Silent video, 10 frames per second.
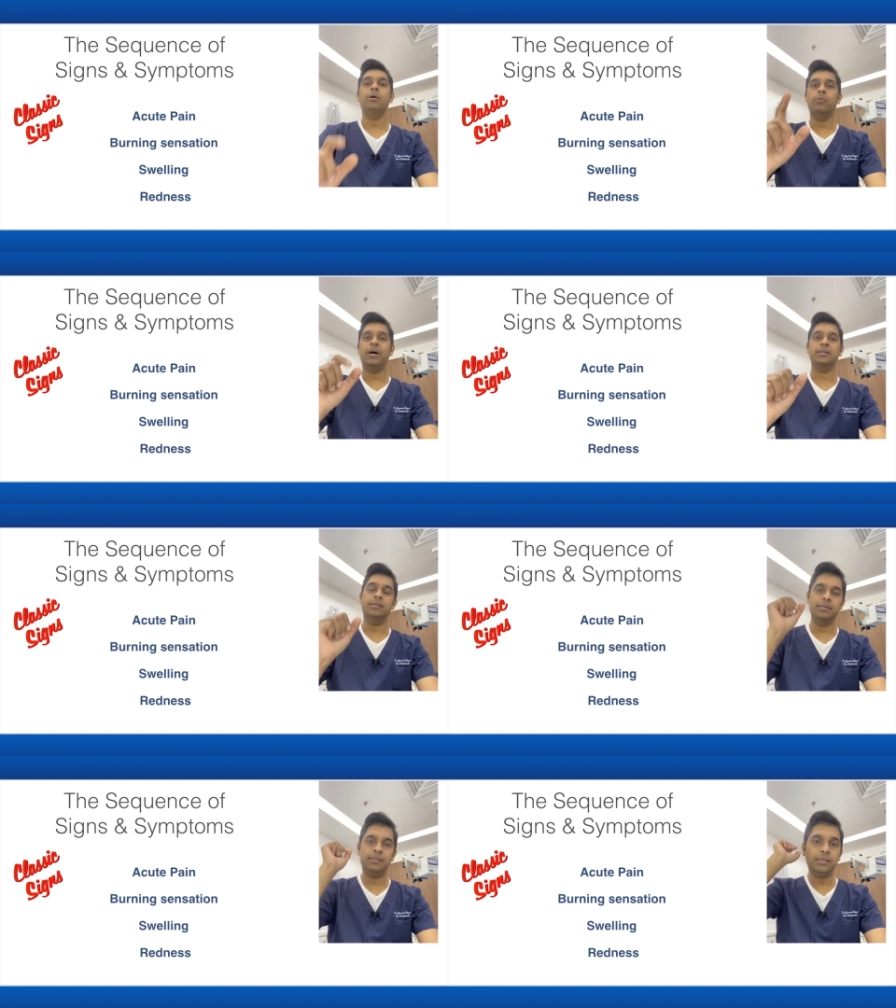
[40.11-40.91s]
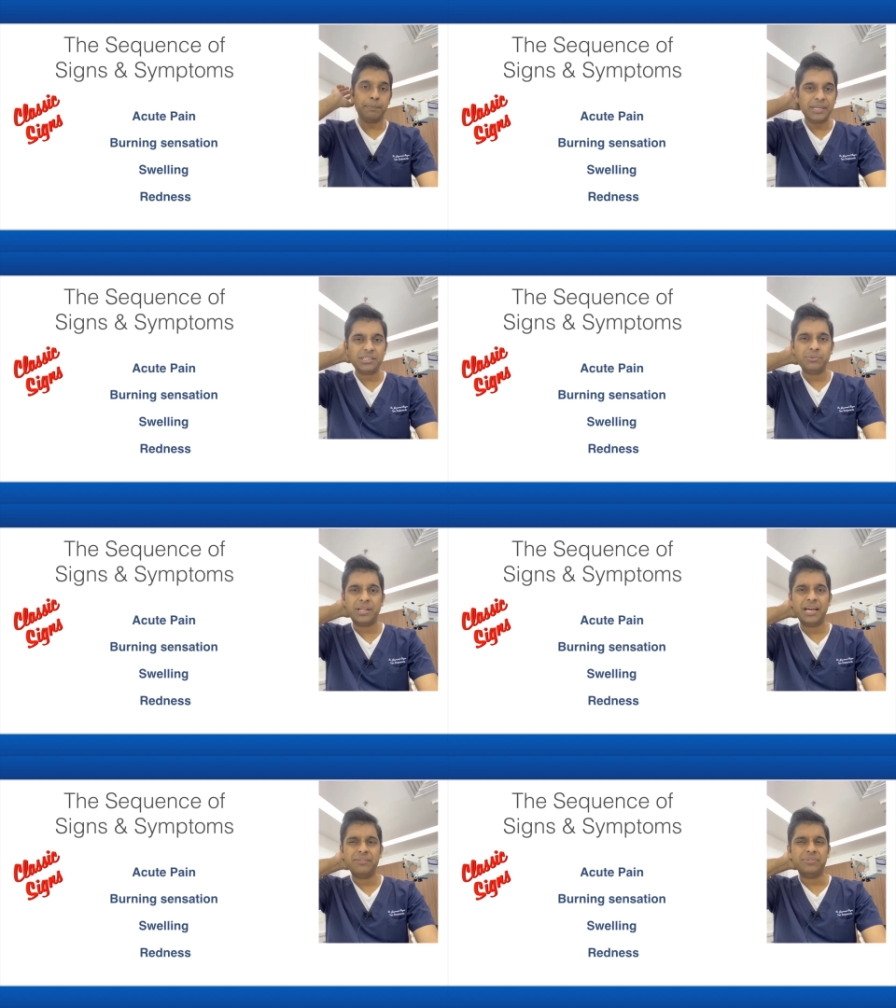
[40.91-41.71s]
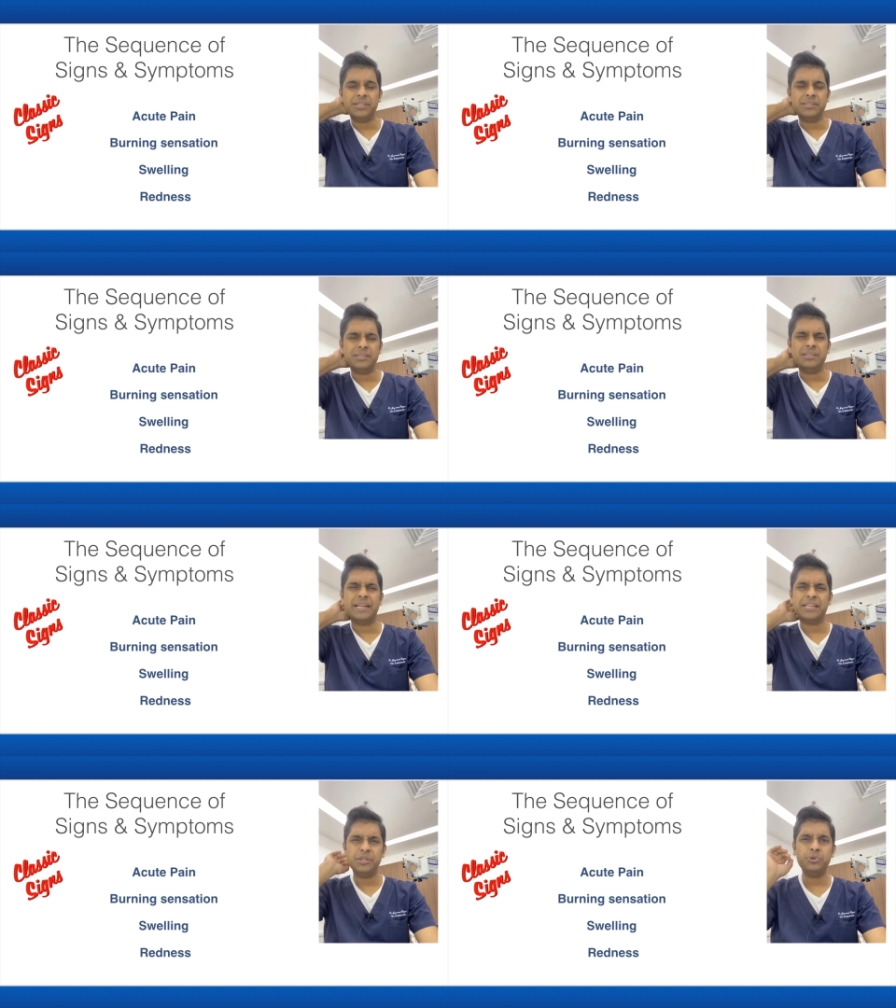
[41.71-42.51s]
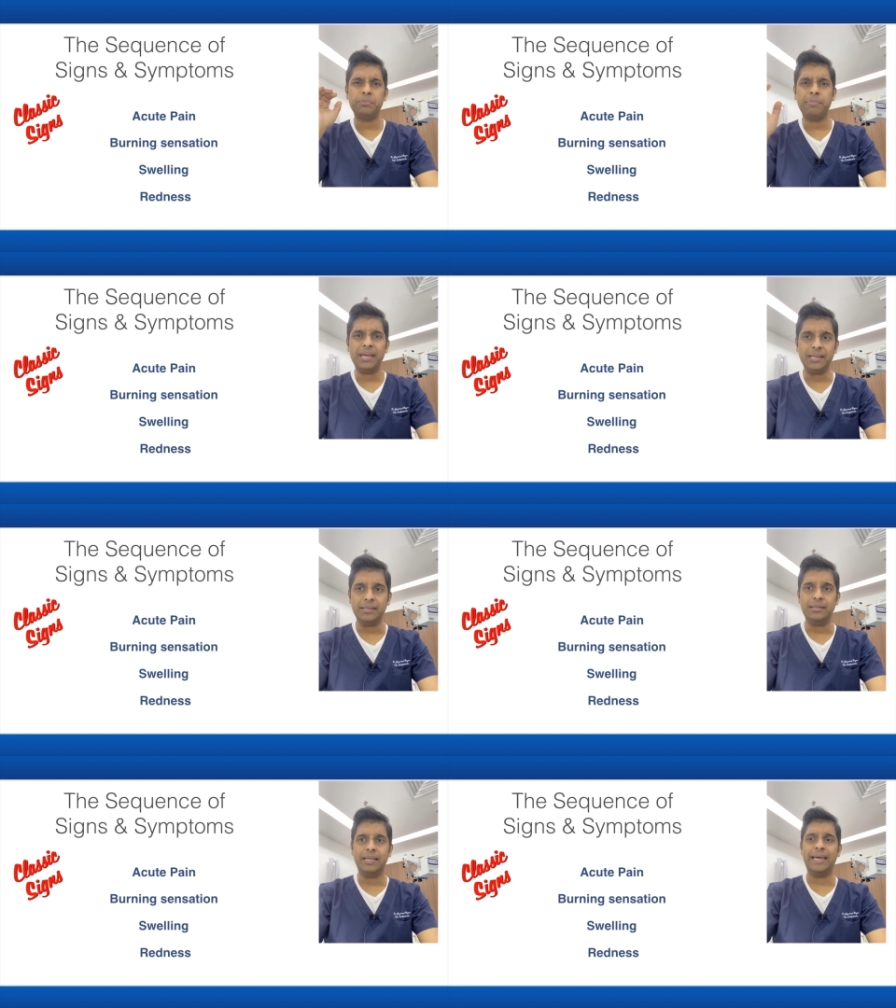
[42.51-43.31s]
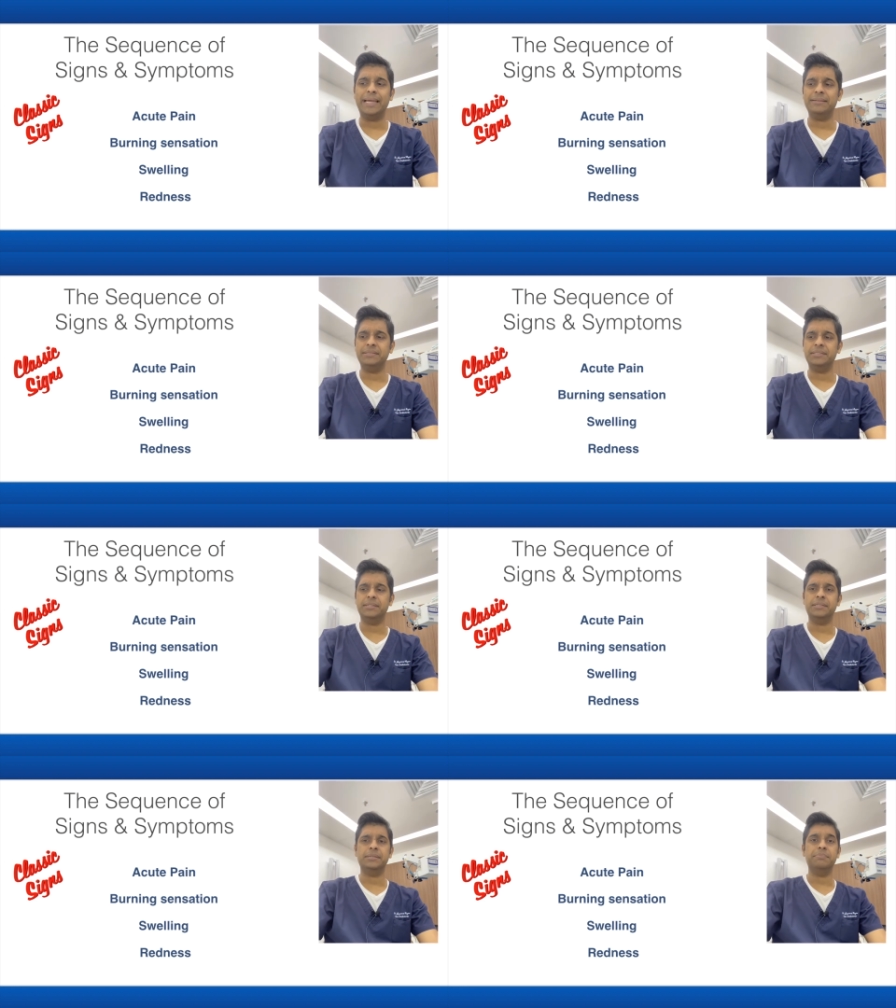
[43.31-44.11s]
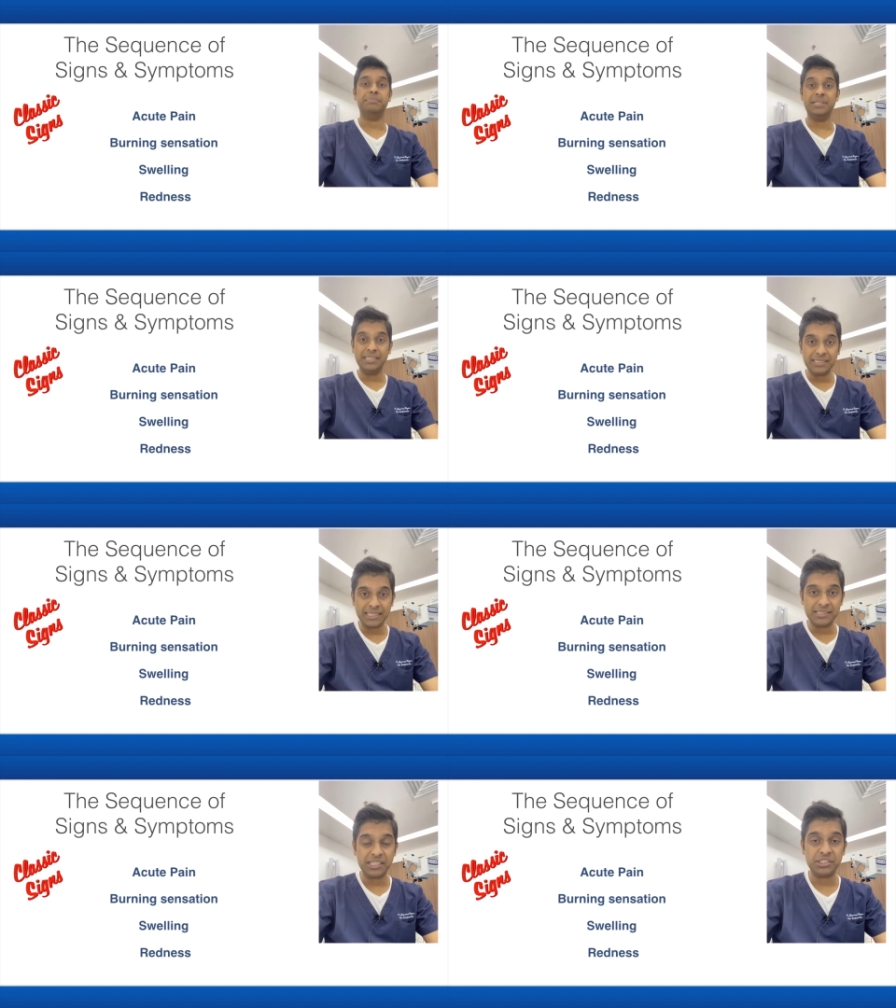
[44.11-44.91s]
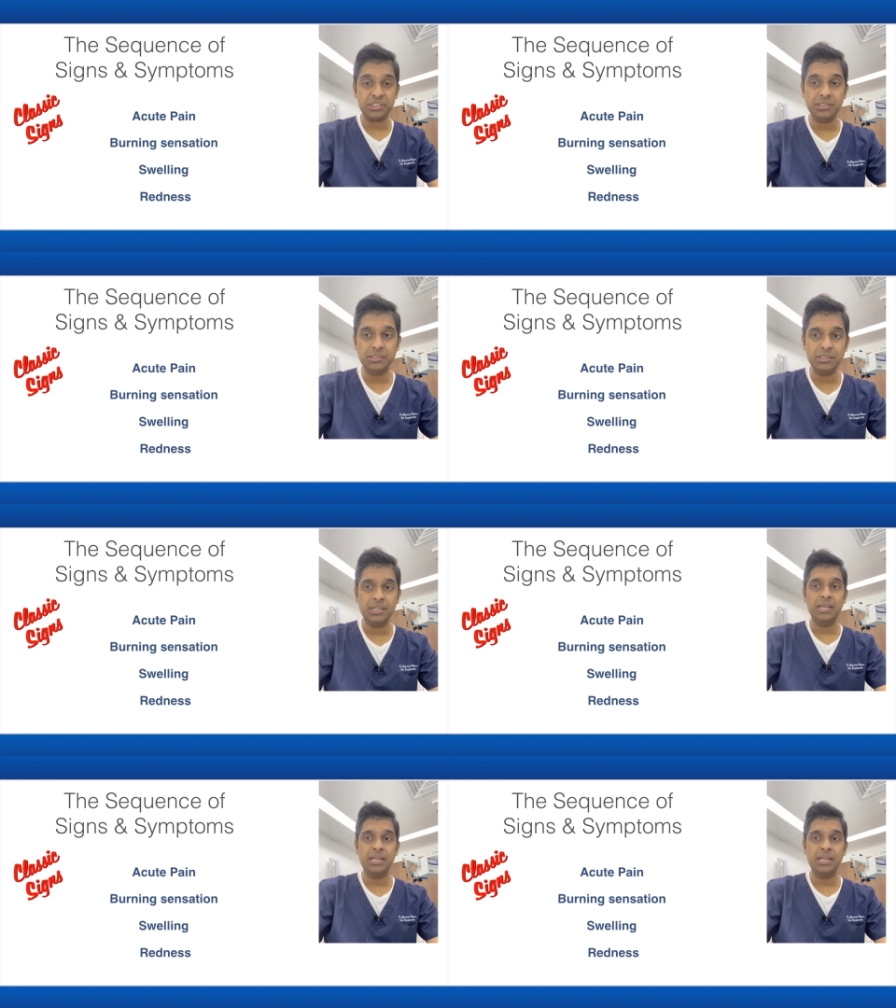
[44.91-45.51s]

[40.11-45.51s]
One, the patient will have uh, an acute pain and uh, burning sensation.